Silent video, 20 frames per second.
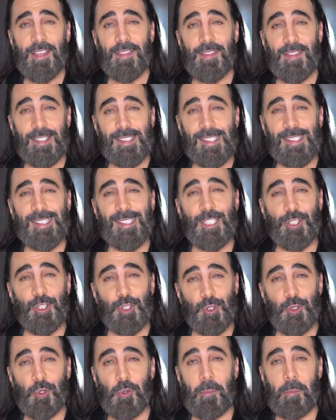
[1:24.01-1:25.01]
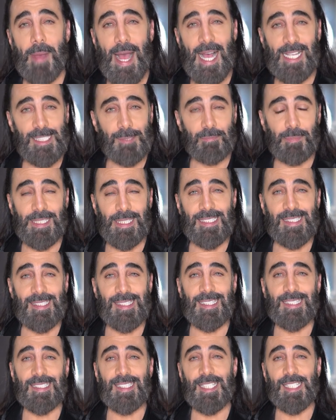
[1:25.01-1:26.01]
This is a true
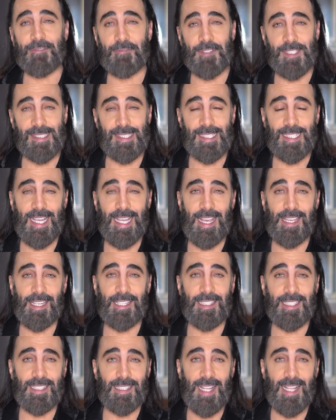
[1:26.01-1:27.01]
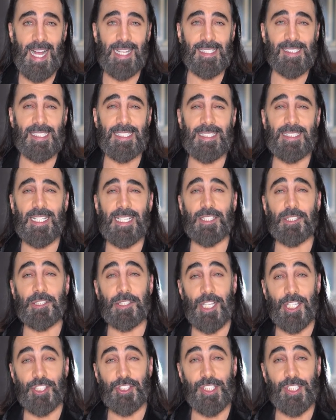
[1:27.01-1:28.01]
mass-pleasing, sophisticated, classy, yet
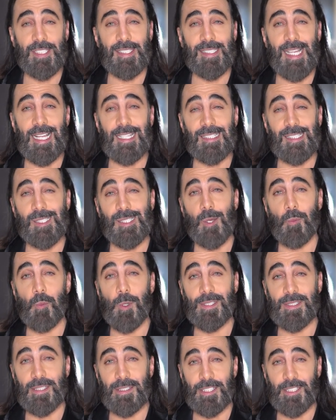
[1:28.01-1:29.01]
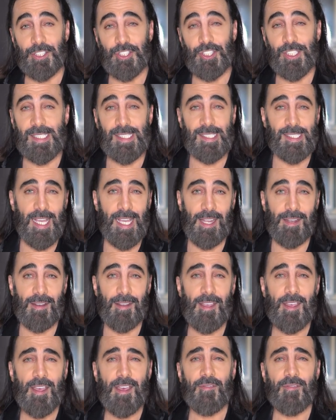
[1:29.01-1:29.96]
luscious and somewhat delicious scent.